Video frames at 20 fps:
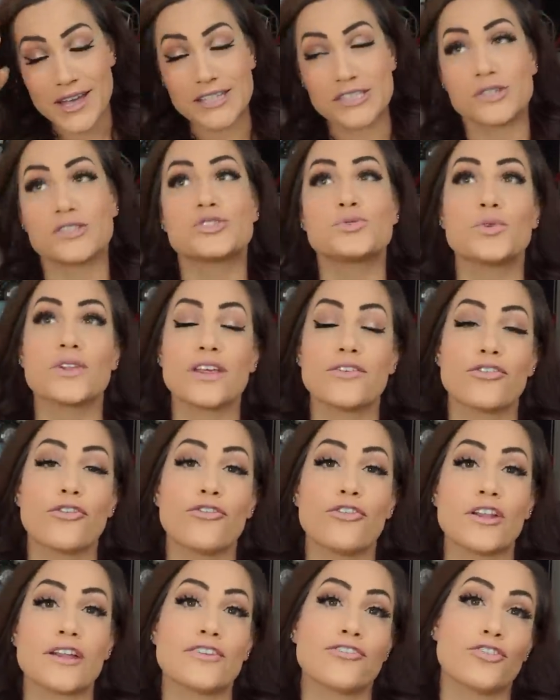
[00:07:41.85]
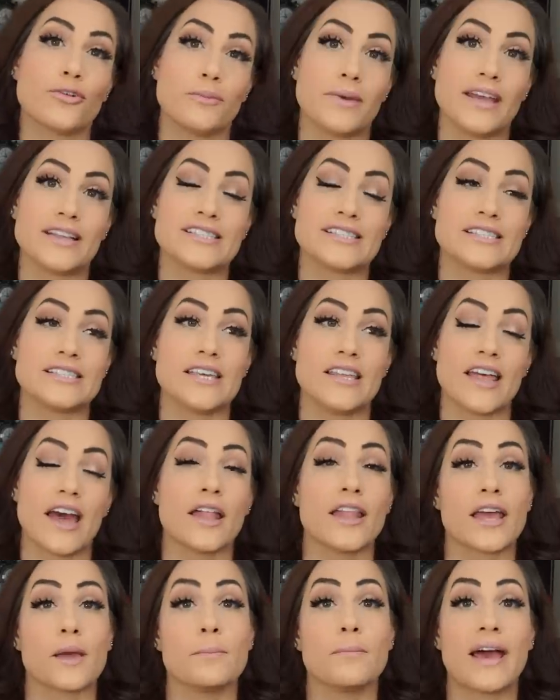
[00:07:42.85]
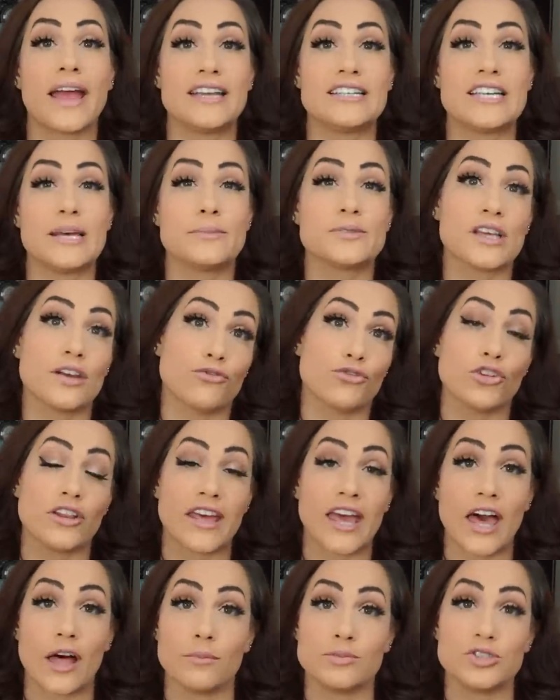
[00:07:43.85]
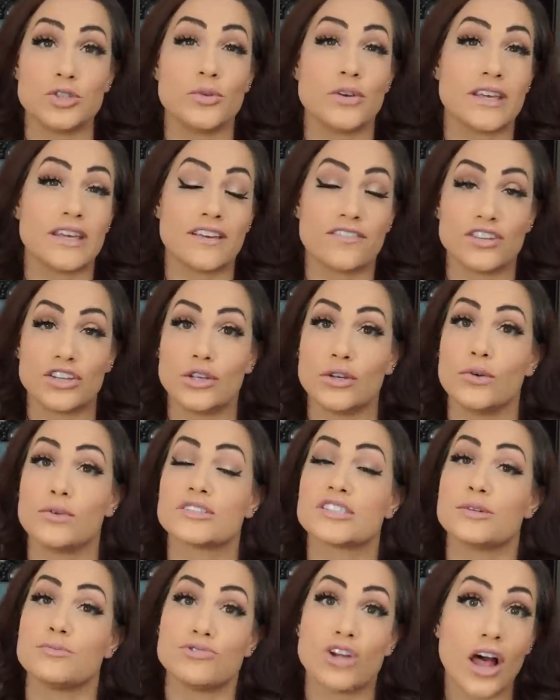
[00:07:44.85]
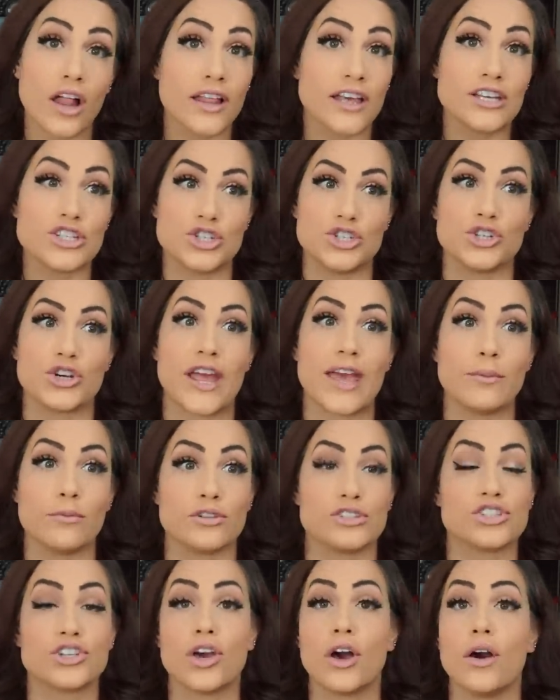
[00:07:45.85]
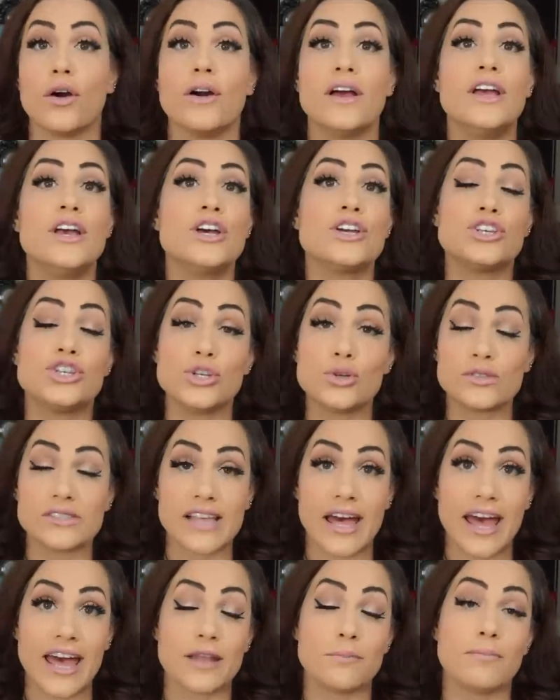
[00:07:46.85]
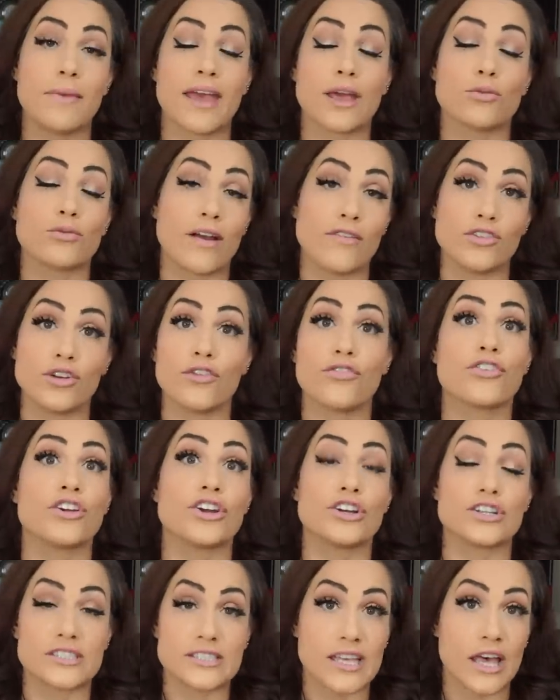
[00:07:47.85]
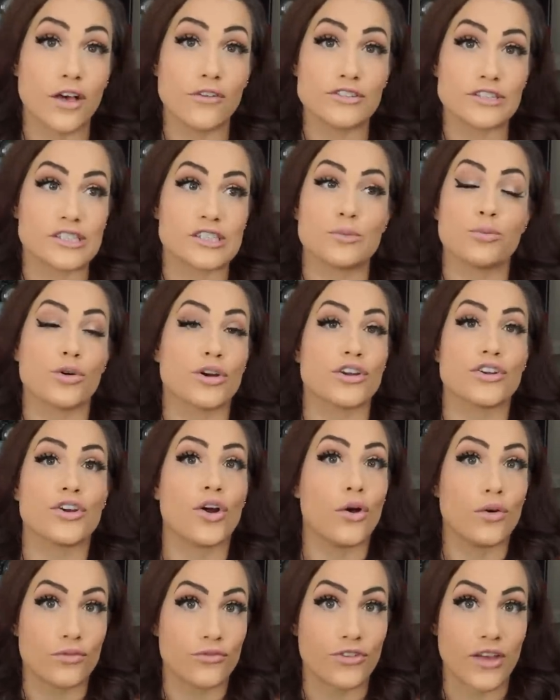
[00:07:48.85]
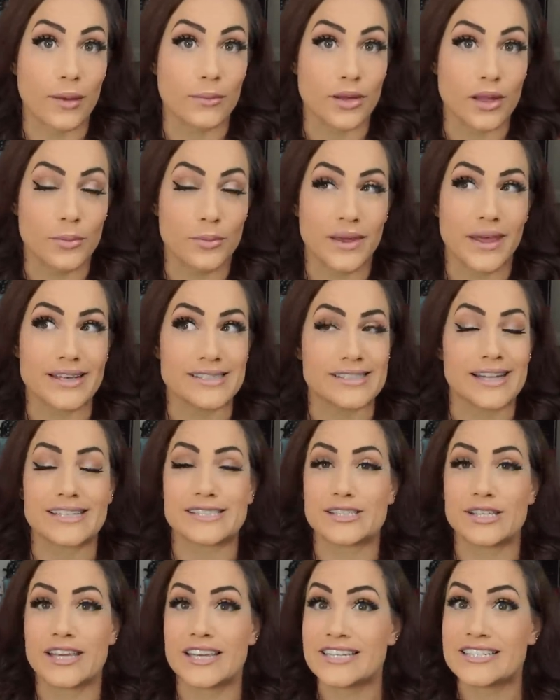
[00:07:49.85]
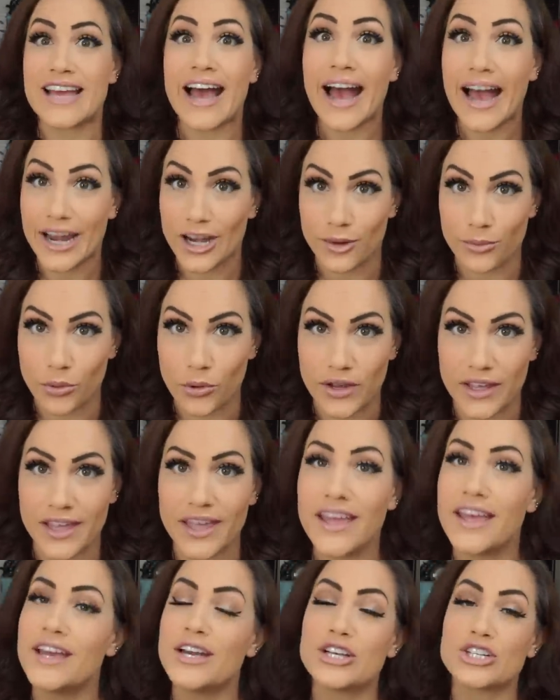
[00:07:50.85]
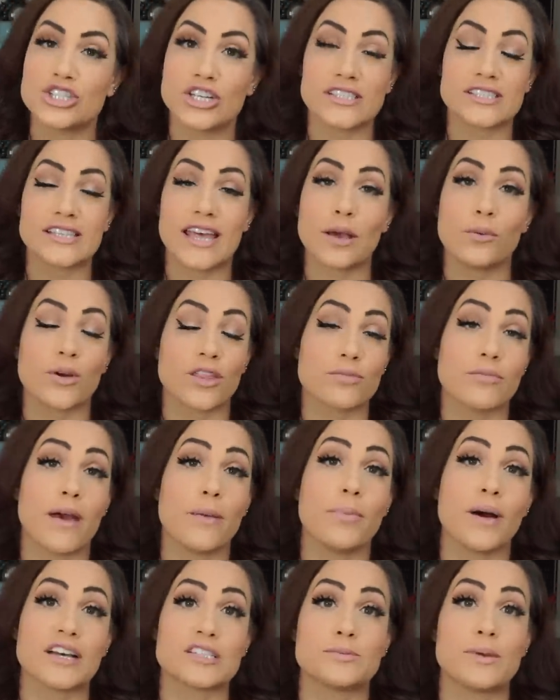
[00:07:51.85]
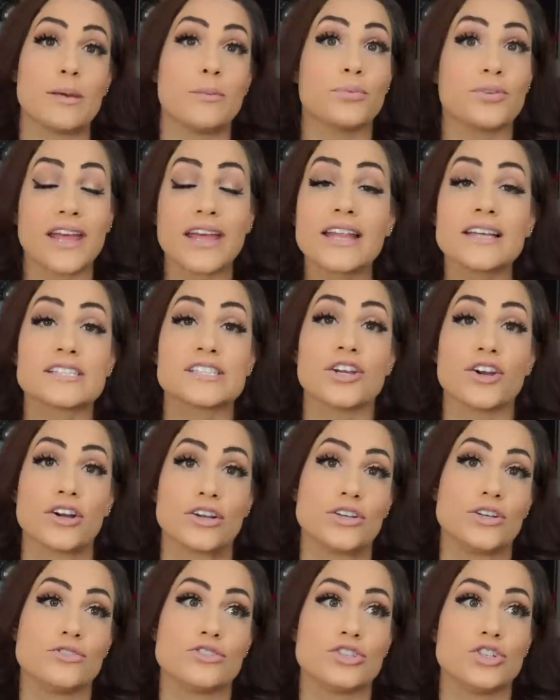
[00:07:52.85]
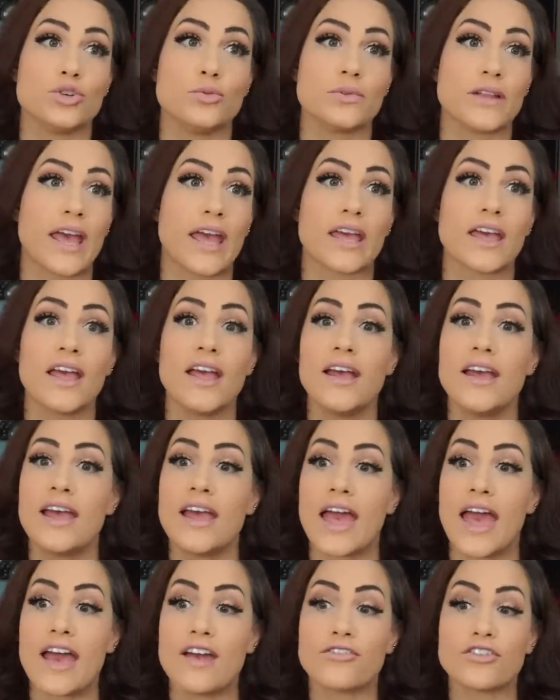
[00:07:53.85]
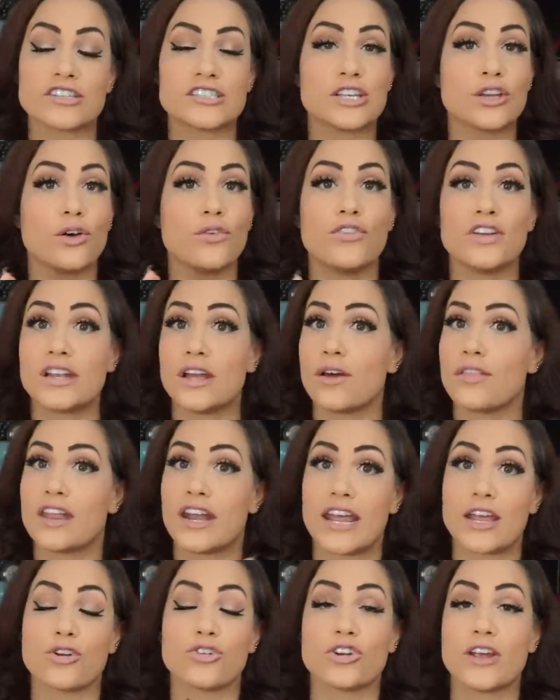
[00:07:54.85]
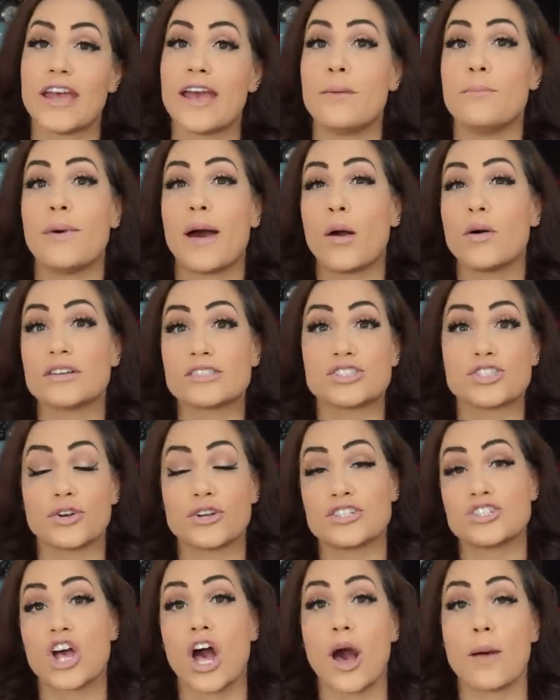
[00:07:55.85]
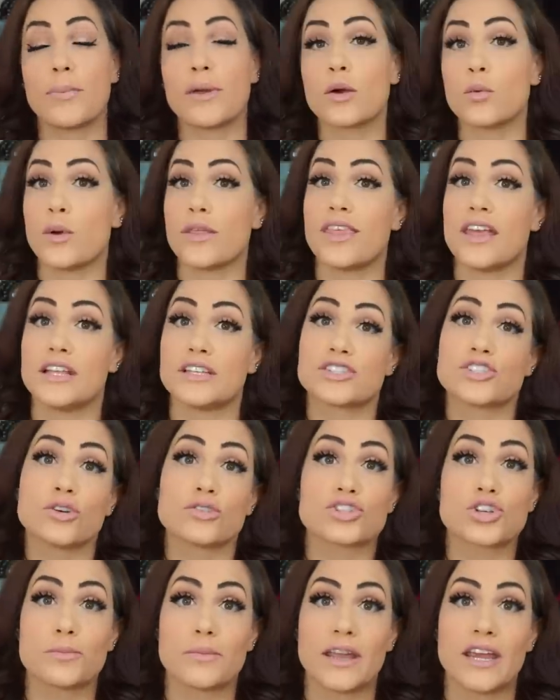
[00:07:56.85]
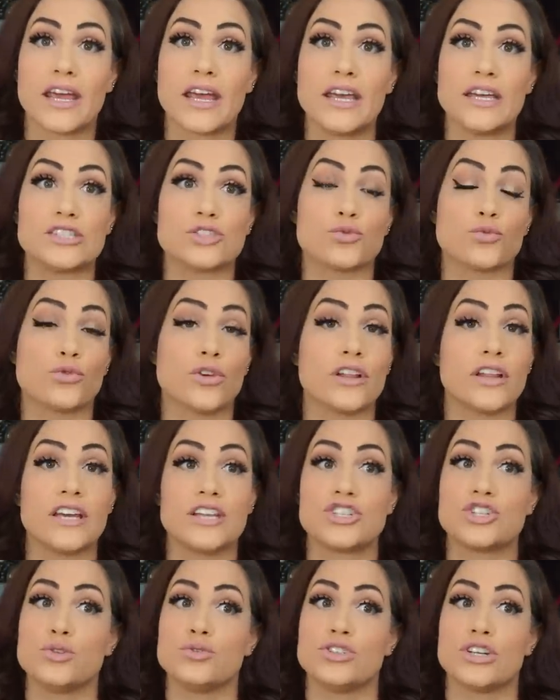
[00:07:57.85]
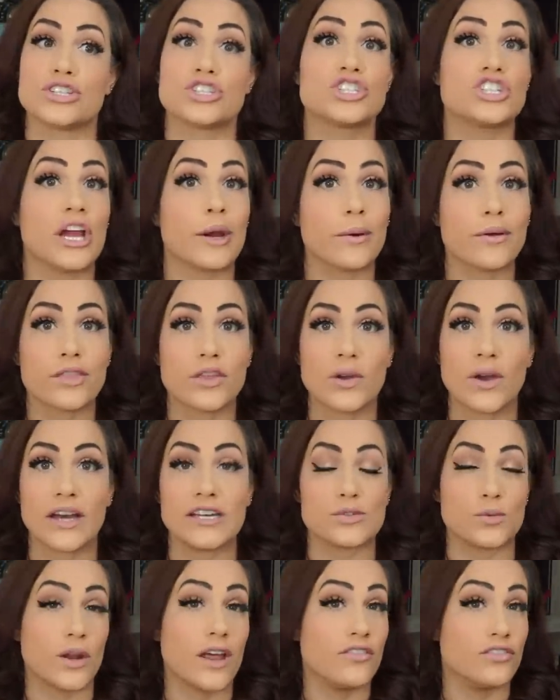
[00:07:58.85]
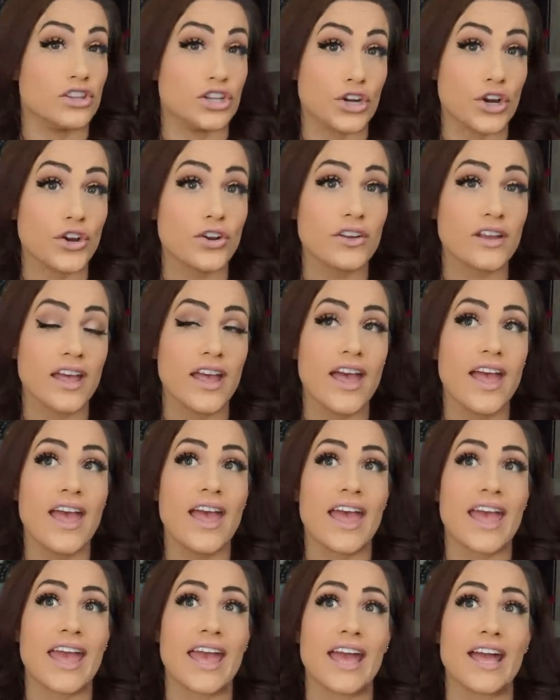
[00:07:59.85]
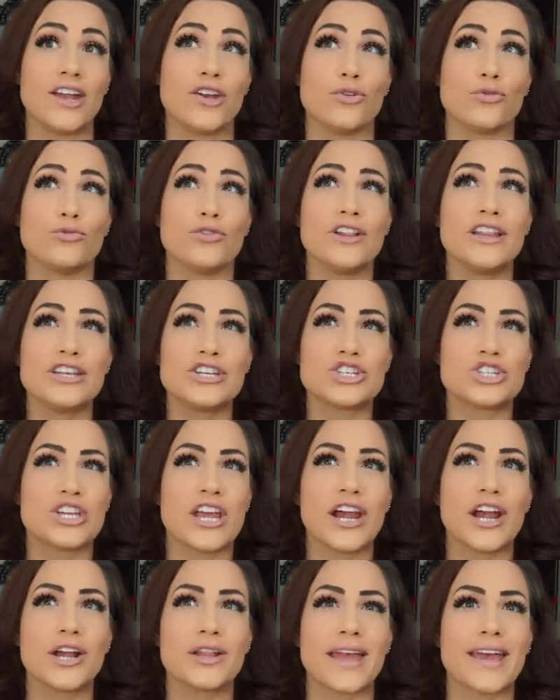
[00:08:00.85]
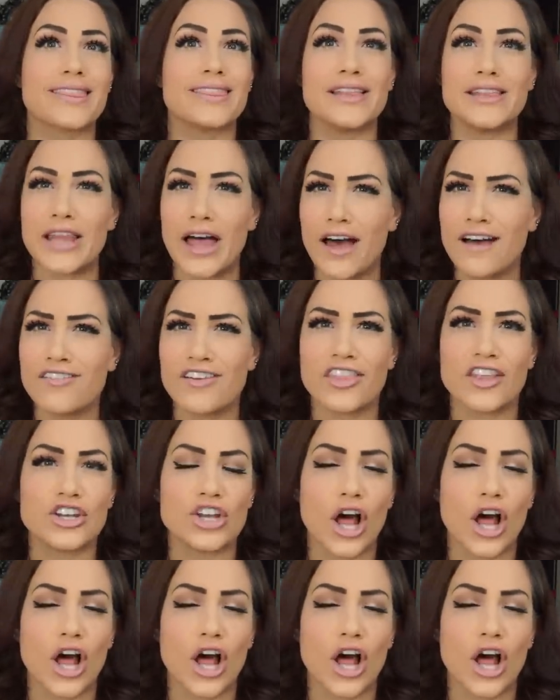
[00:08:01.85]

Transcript: So it's really fulfilling for me to see that like my tips have really helped you and given you some knowledge and you're able to go use that and make revenue for yourself to support your own family because that's the entire point. Just like with my Boss Babe playlist here on YouTube, like like every single video that I create about a certain topic within social media is really to just share with you guys what I've learned and really share like the love and the